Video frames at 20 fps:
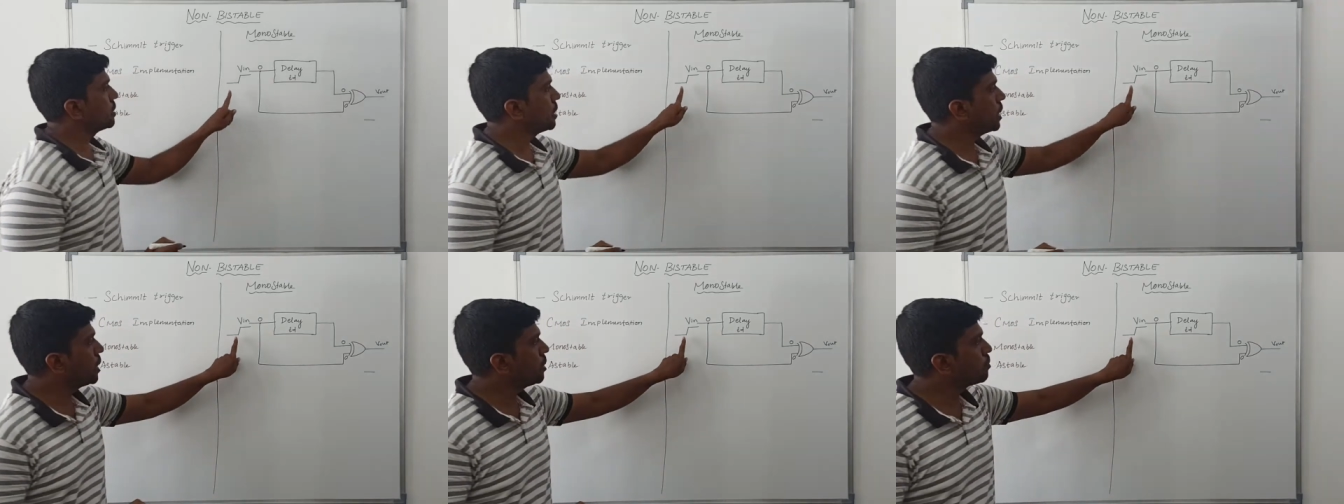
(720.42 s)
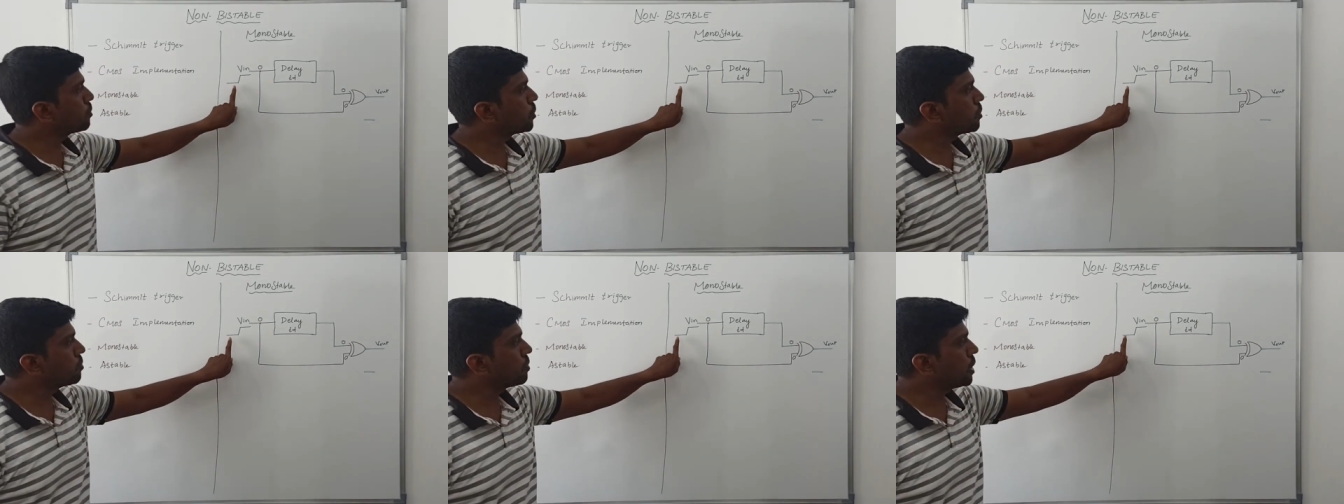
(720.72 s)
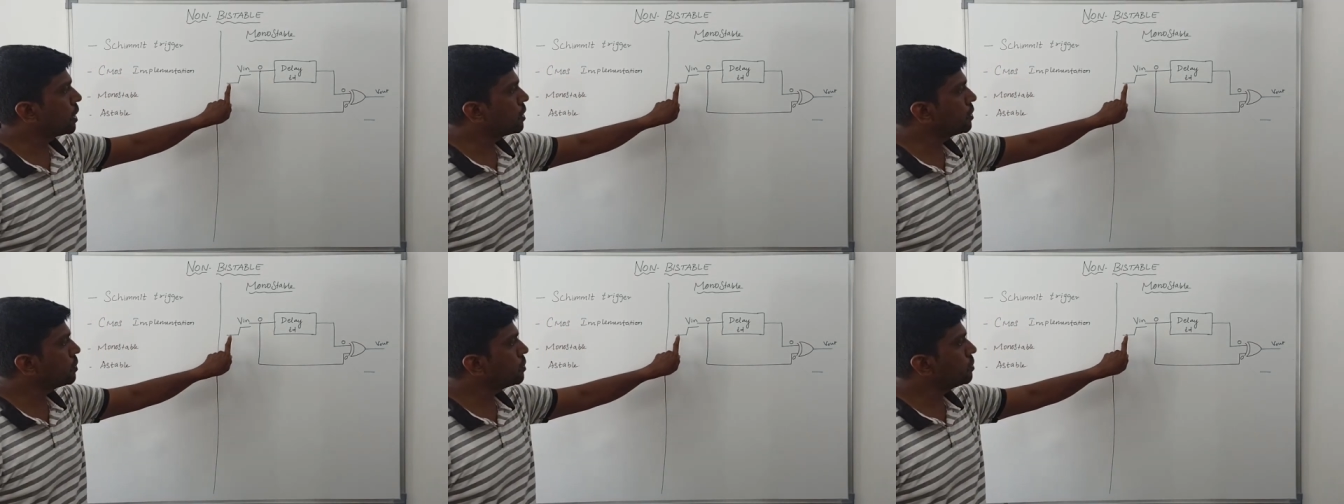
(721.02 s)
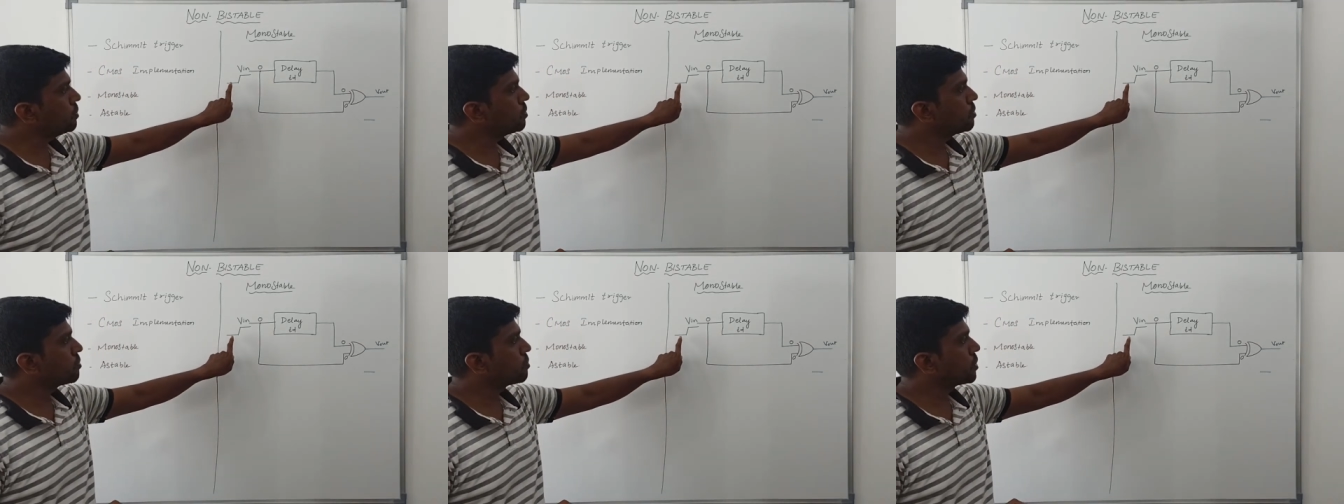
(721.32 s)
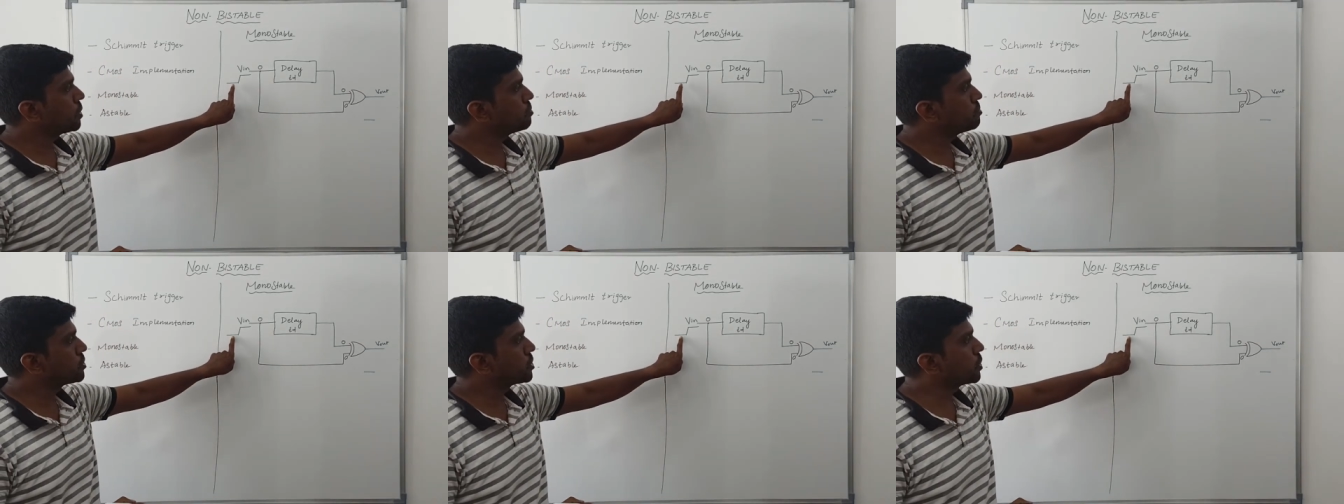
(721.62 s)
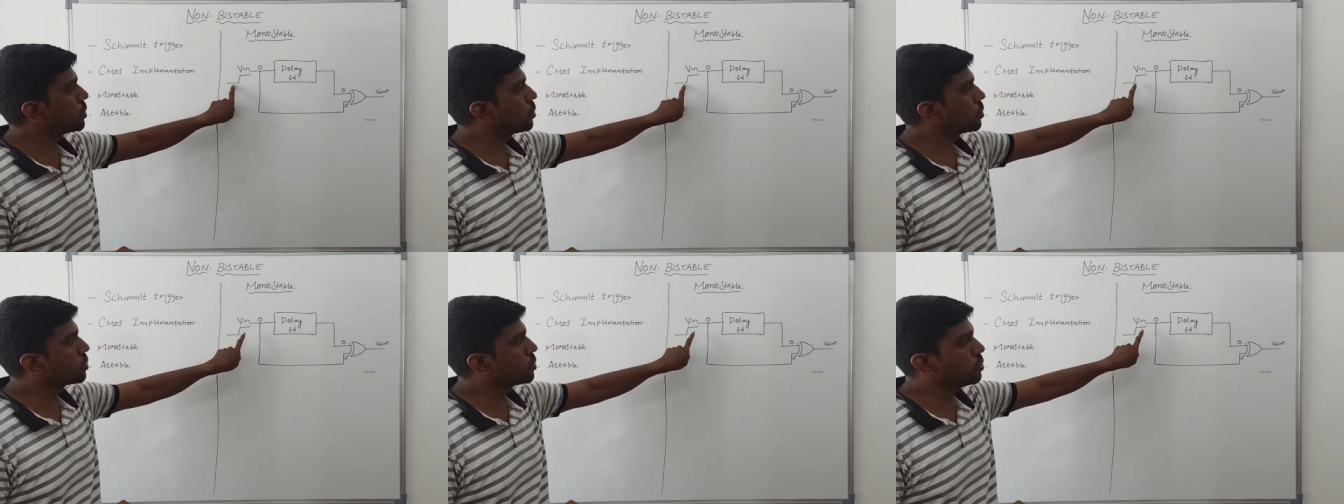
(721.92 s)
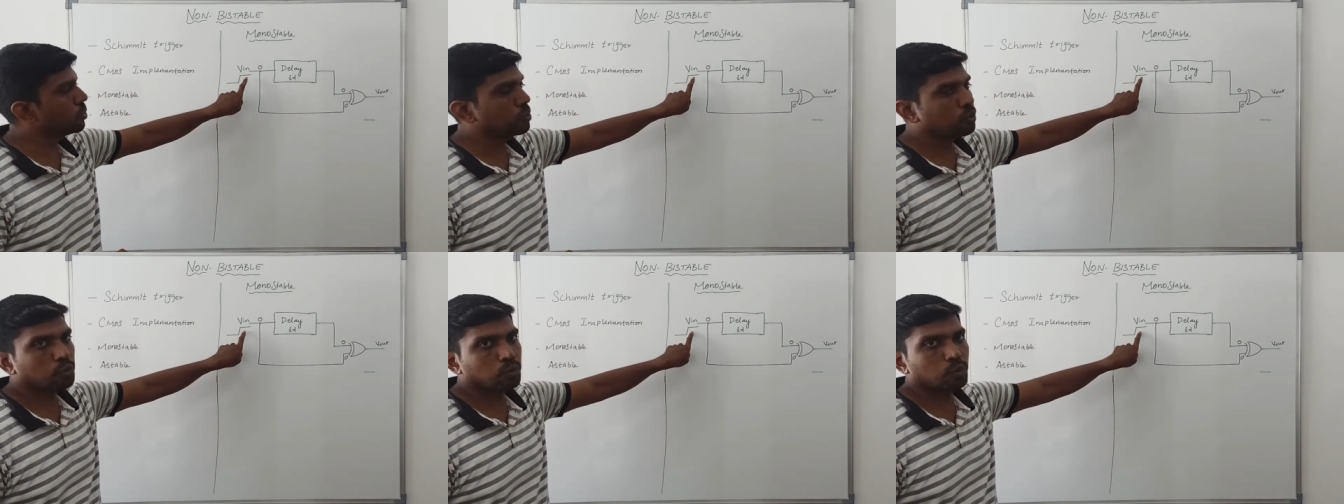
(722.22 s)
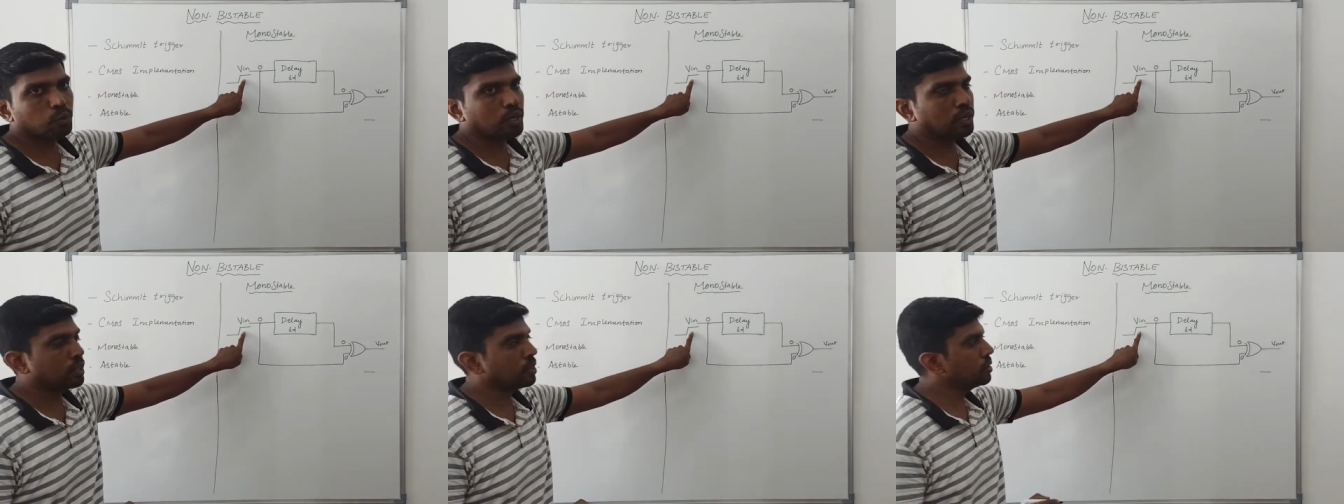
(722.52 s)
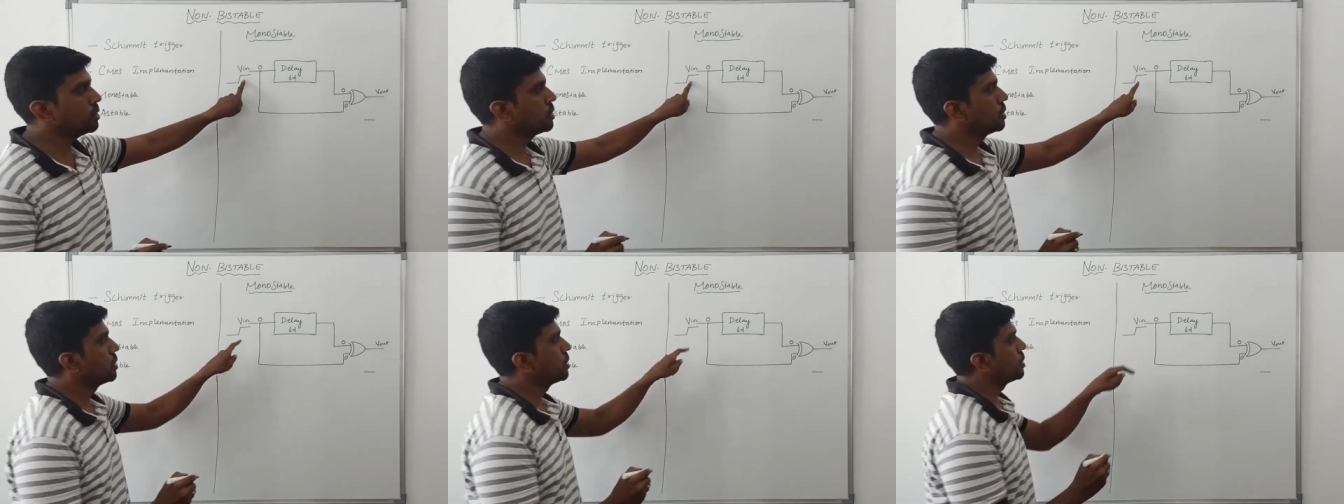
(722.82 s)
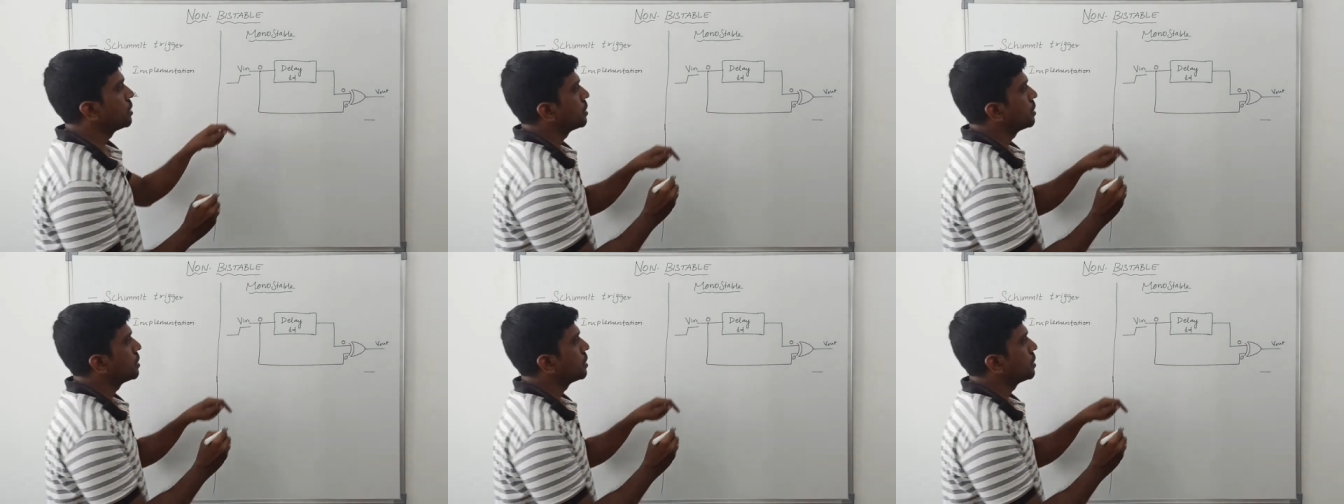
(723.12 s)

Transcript: the input value from 0 to 1,